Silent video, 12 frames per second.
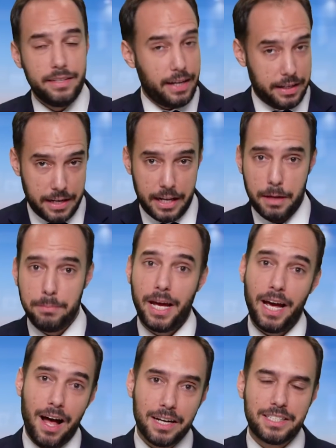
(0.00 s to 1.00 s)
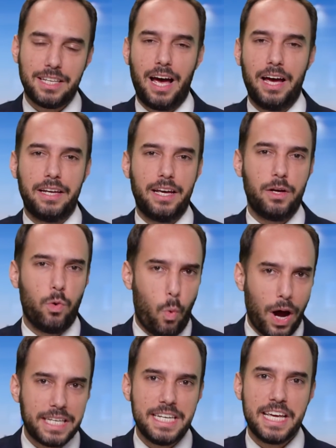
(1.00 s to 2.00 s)
Titanium dioxide, a
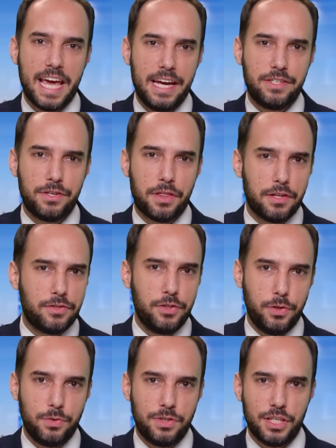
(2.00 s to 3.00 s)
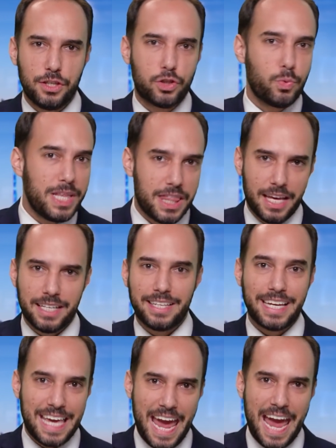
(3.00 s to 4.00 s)
whitening agent that's used in sweet things
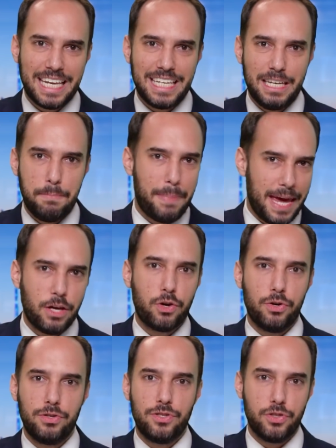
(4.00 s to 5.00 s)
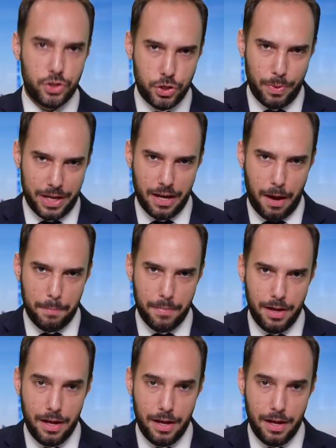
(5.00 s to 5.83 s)
like candy, baked goods, and chewing gum.